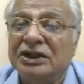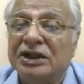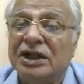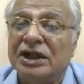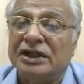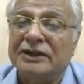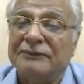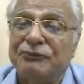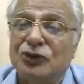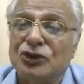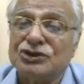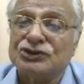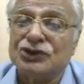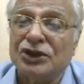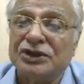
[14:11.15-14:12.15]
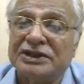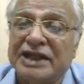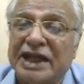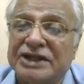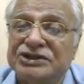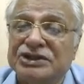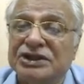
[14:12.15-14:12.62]
Reports on
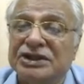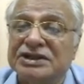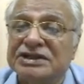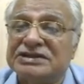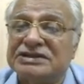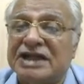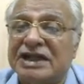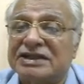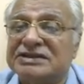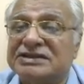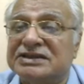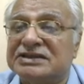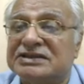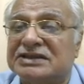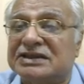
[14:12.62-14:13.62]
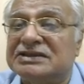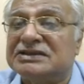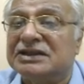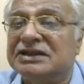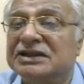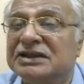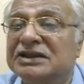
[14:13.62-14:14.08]
casualty statistics
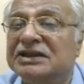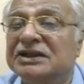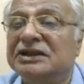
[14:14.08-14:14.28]
concerning